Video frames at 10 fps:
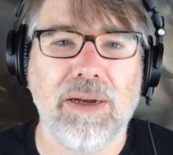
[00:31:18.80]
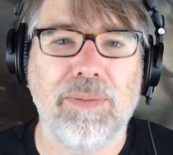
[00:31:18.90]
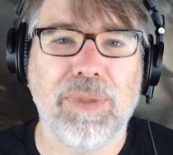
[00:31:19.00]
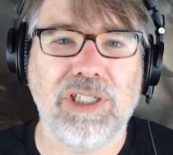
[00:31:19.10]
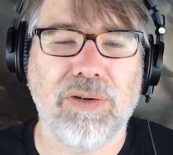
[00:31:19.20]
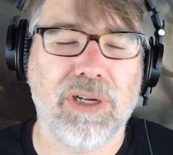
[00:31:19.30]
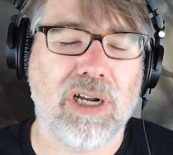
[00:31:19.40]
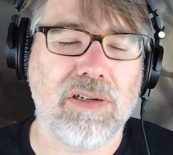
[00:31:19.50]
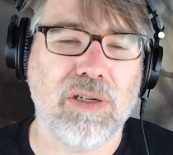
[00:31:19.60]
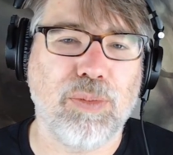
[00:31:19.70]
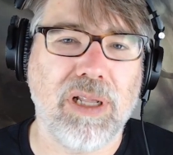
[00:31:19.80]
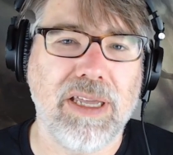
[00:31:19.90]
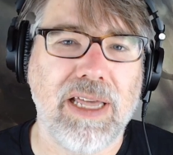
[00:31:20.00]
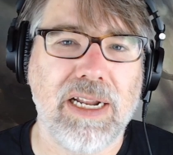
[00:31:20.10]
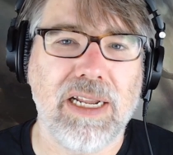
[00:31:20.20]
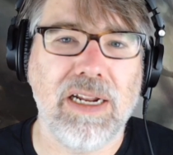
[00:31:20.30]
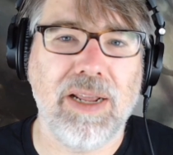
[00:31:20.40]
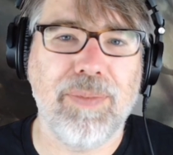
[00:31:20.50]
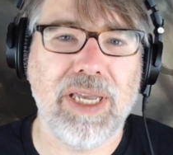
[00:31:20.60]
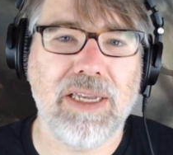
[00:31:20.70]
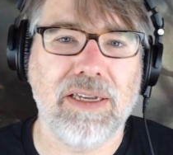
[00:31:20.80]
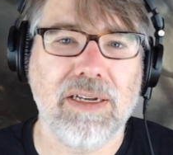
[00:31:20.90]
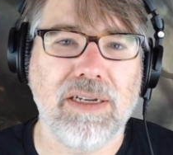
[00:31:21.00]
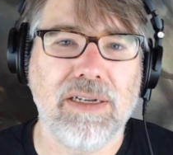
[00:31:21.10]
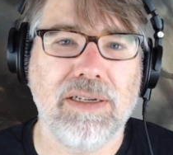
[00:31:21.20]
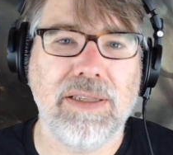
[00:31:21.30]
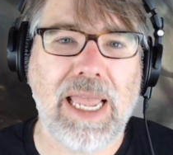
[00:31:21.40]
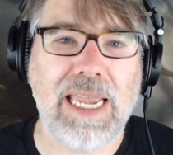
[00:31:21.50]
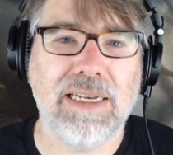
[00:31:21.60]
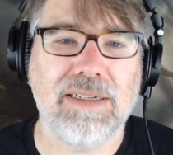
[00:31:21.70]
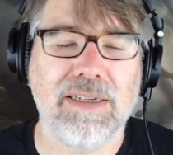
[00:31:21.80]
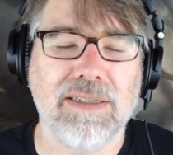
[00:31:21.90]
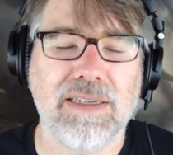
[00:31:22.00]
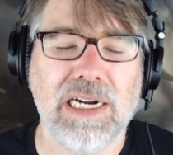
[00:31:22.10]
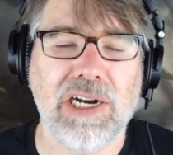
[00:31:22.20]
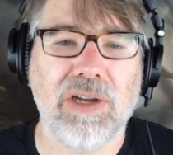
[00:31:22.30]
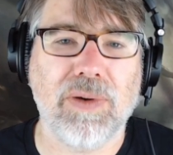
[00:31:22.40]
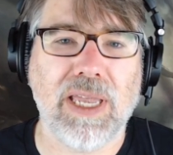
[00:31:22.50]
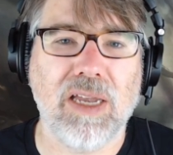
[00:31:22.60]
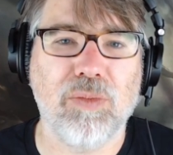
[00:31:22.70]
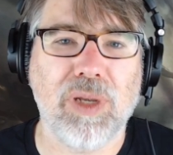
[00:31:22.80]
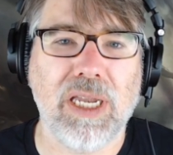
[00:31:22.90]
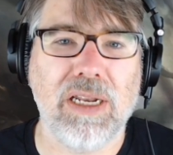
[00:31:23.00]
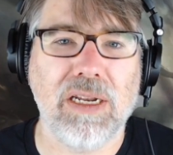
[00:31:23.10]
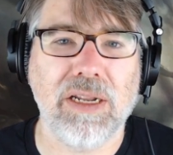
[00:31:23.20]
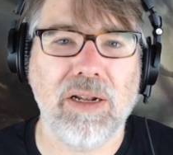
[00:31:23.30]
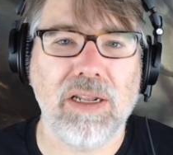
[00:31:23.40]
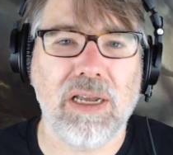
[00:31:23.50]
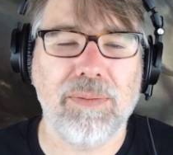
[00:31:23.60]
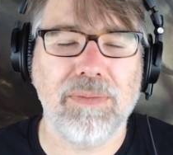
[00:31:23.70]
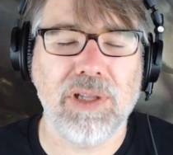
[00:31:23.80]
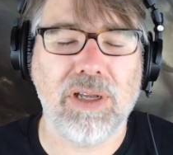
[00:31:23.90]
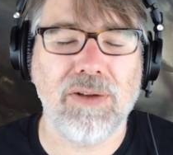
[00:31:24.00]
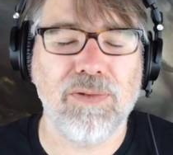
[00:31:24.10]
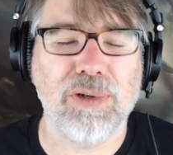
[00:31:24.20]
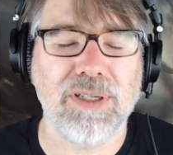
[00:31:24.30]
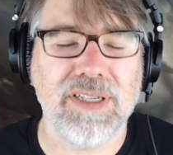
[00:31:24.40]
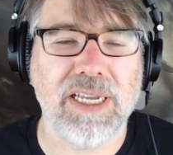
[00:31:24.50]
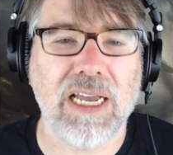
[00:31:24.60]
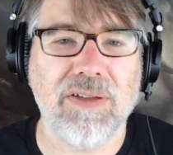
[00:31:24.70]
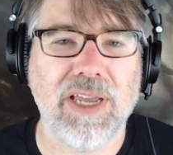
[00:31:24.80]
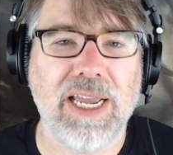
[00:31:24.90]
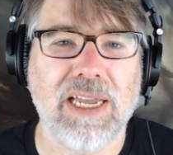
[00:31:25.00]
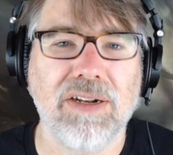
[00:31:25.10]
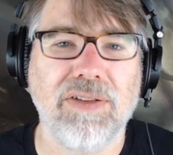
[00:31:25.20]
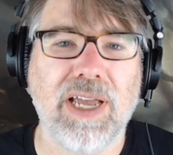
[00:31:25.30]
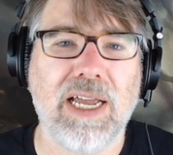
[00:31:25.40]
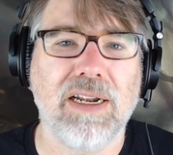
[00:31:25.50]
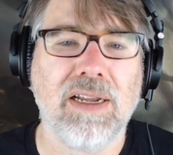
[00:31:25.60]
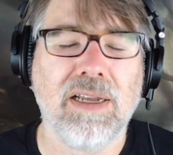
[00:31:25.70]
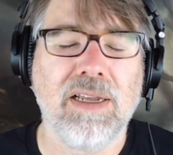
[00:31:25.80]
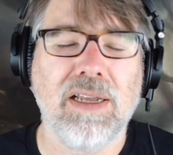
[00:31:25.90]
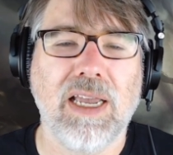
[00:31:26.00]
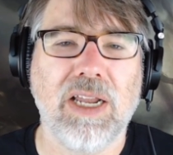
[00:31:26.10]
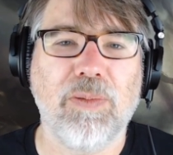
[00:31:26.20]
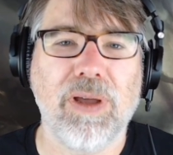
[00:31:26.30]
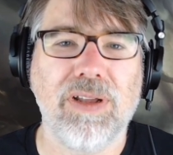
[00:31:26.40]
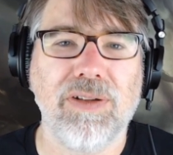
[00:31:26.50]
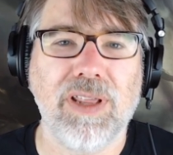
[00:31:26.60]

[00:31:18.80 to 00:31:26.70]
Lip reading: But you could also play that in a big 8 scenario campaign. I'm looking forward to seeing how they handle that, and whether